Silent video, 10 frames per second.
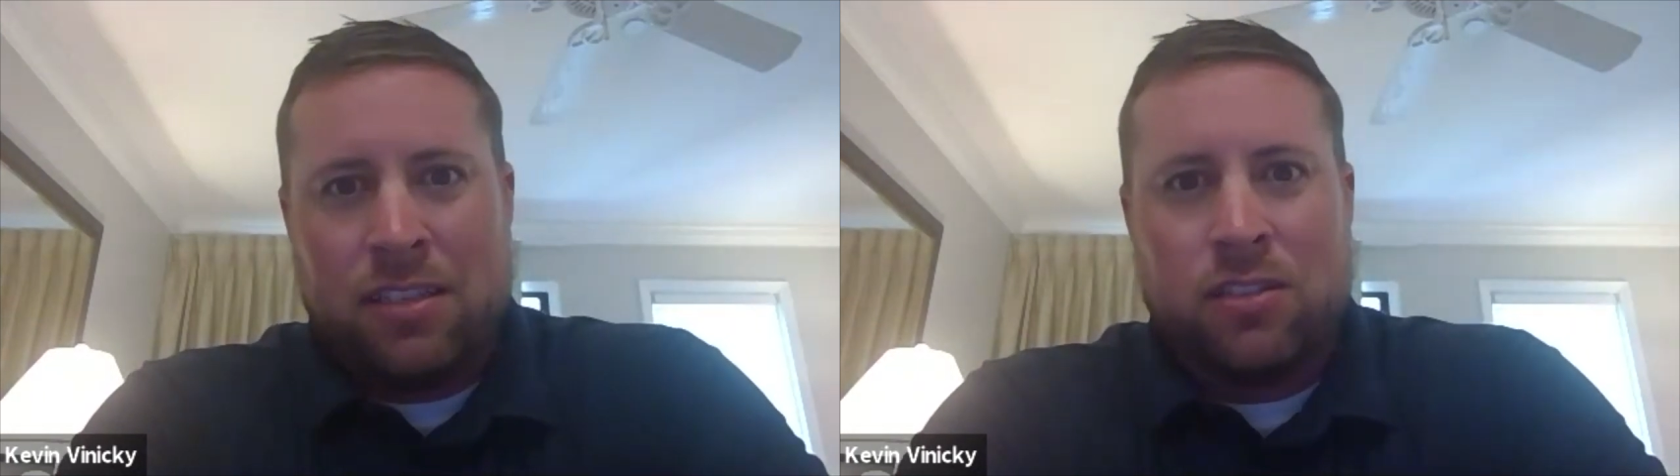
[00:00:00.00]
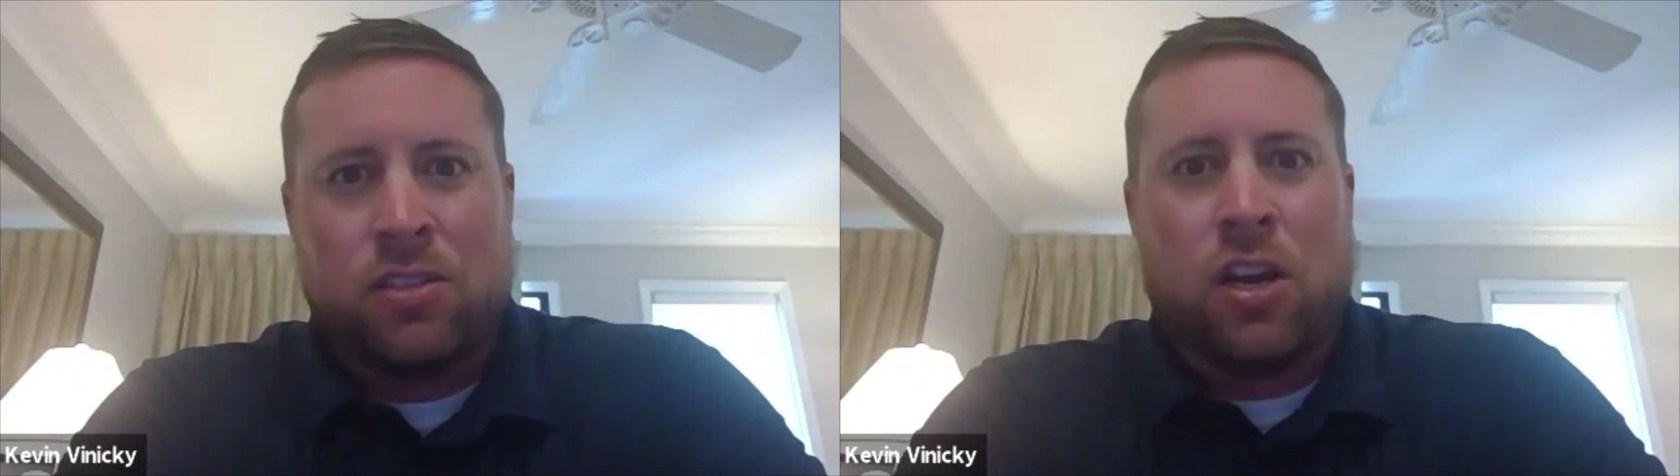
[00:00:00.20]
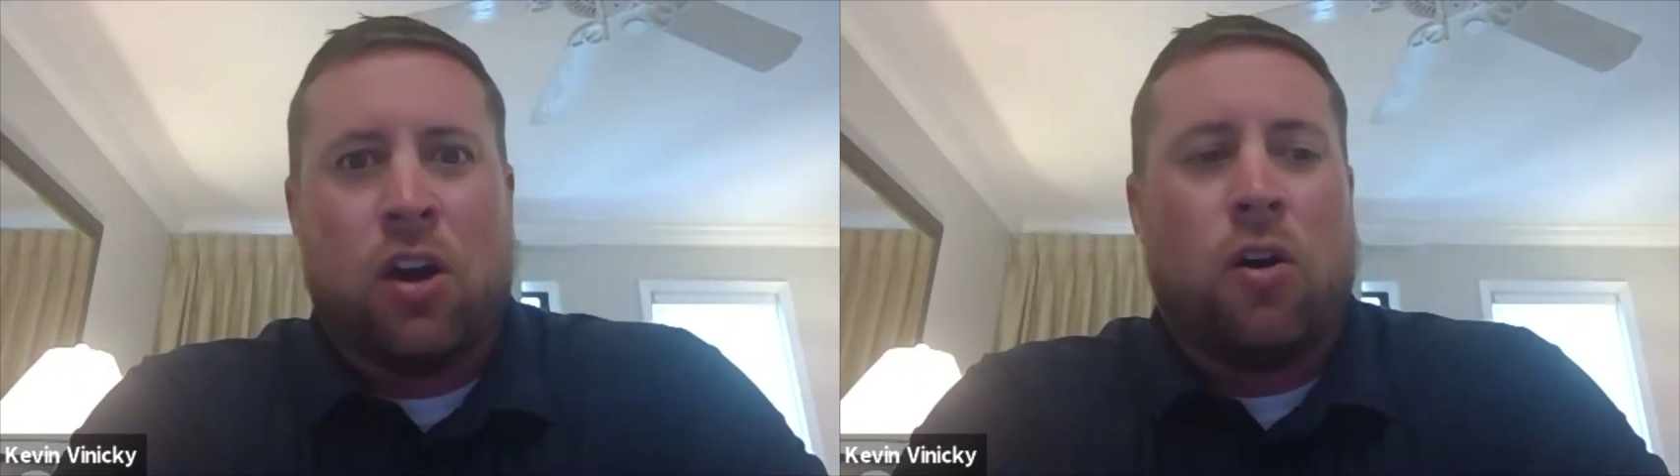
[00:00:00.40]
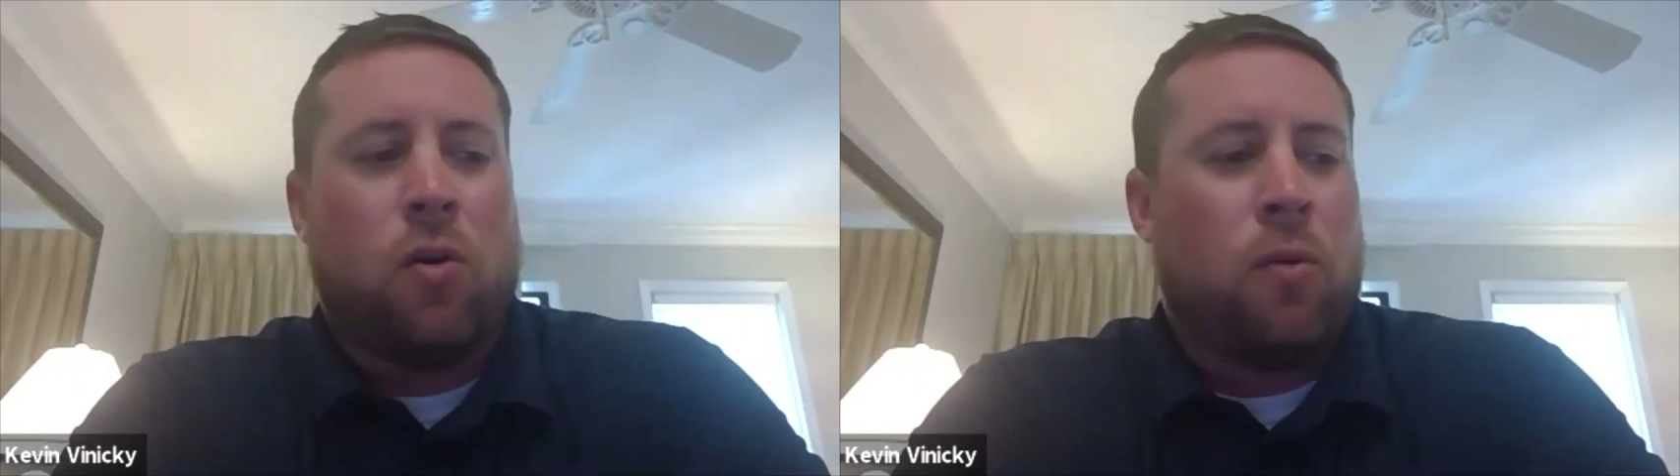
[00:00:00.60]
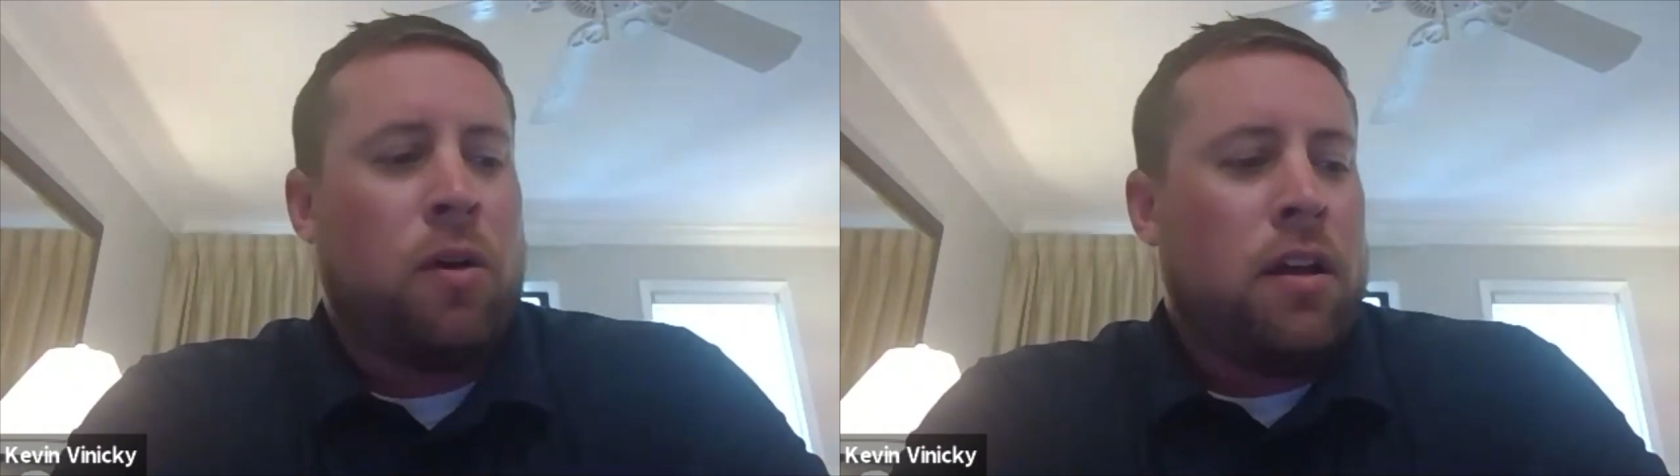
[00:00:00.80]

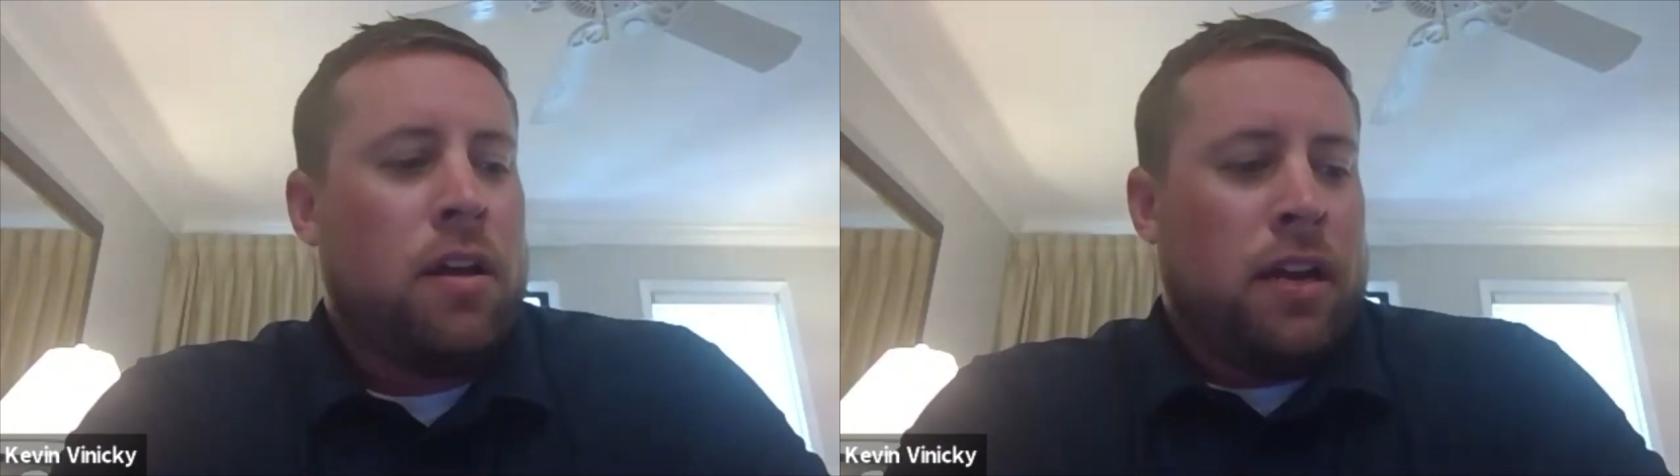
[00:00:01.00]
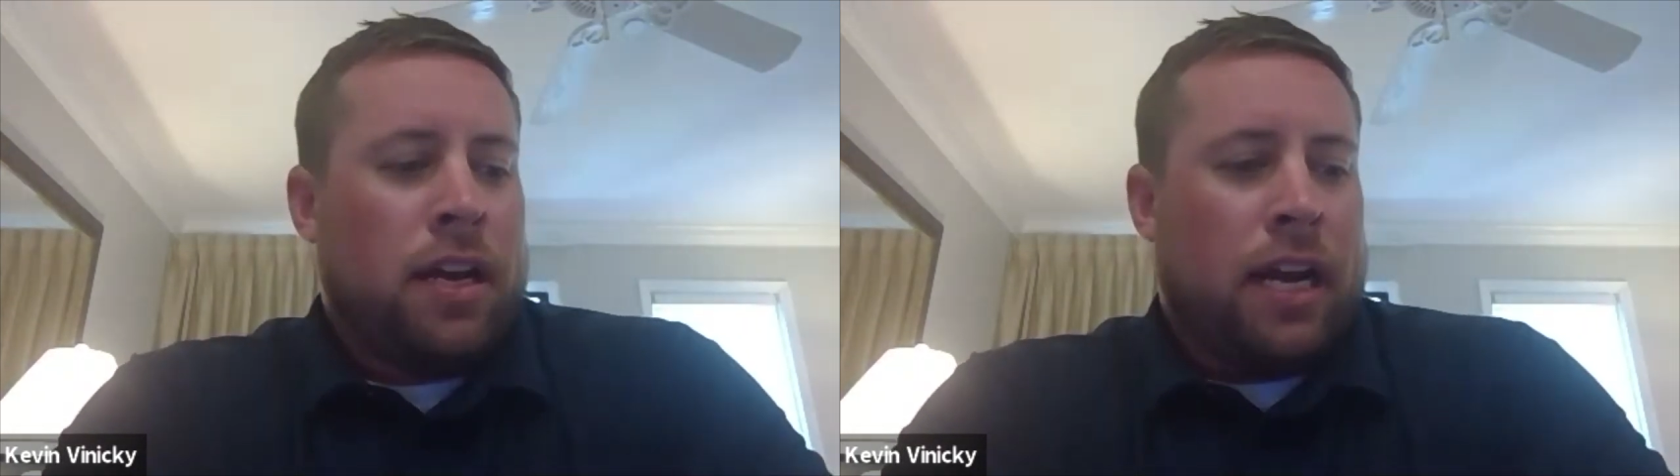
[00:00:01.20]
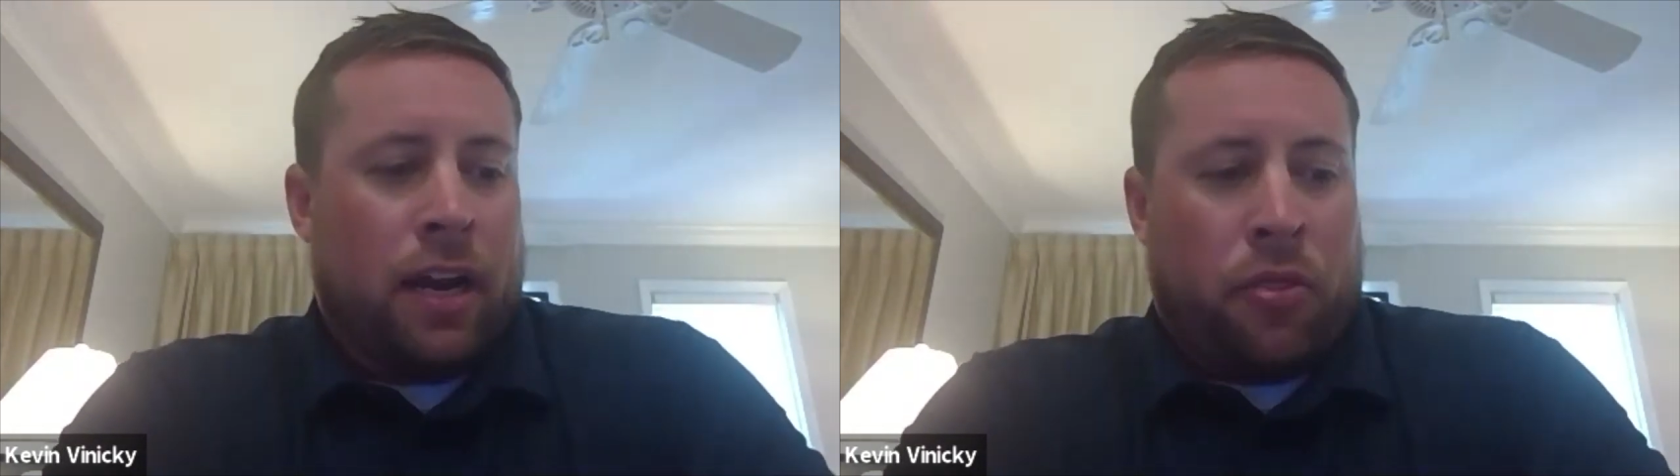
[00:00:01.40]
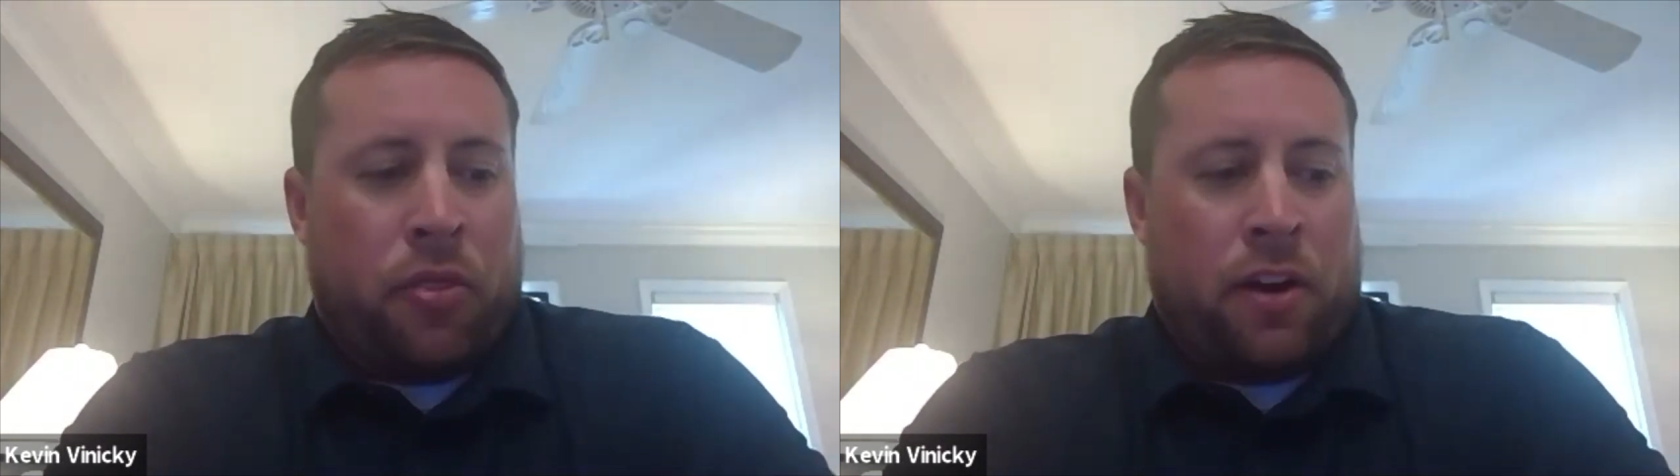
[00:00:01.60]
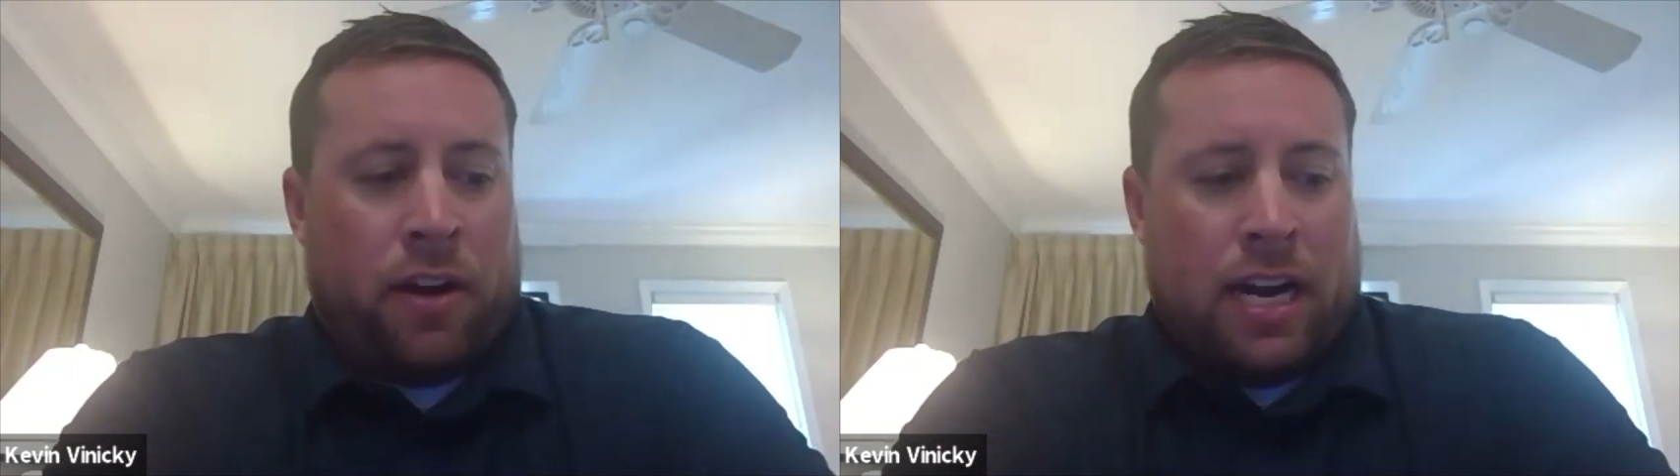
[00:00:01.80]
So, in theory,